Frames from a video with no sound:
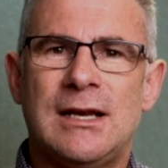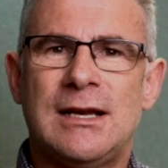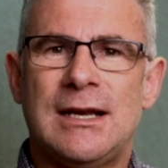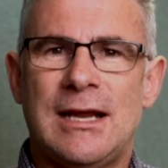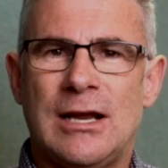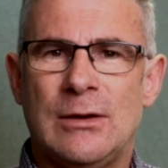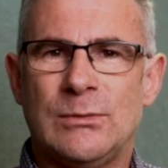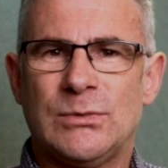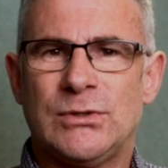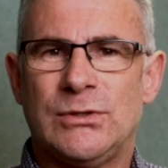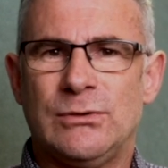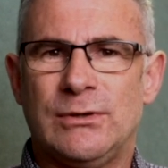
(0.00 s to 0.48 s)
and
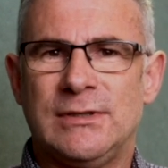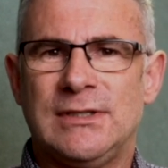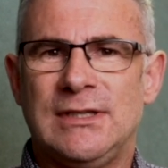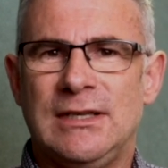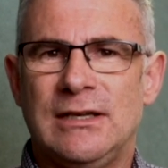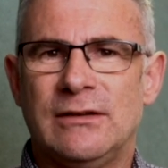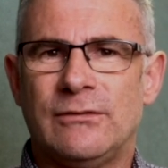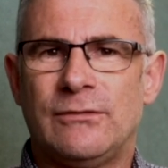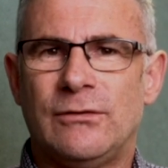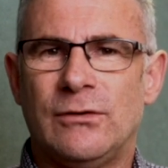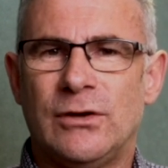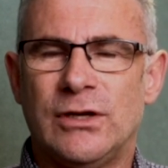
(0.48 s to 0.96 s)
helps you
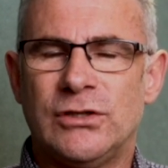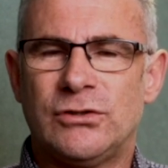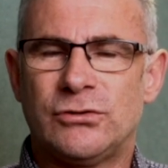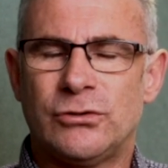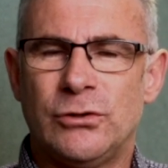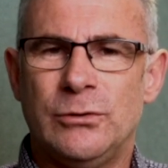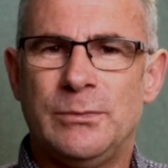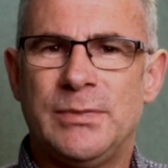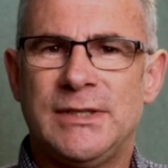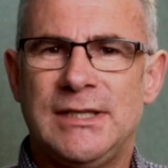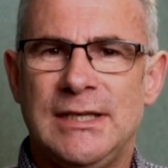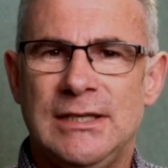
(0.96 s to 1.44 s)
identify
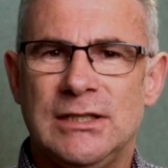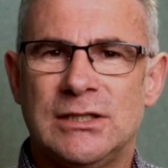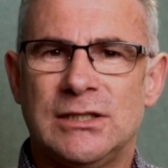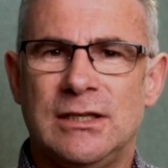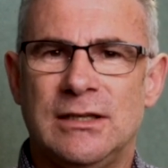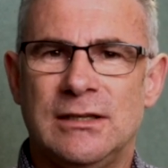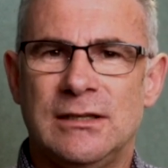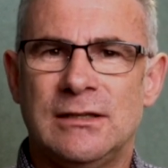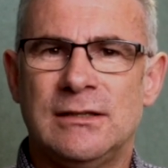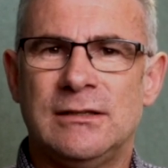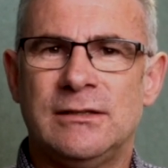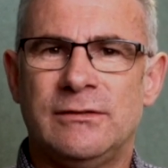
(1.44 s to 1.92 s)
true
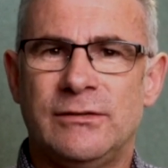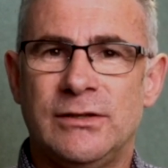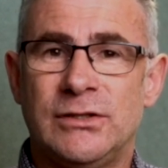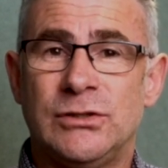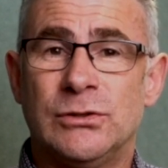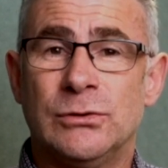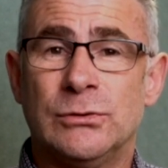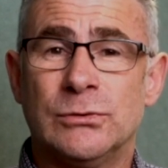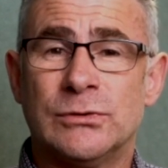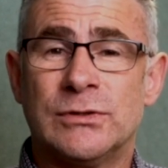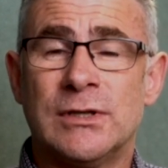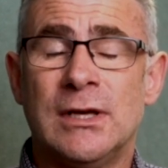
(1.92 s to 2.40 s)
potential in
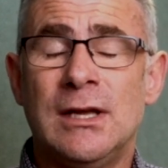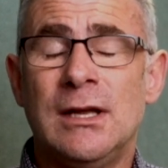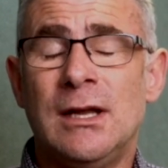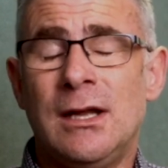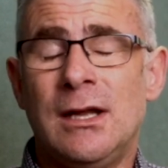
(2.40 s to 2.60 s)
individuals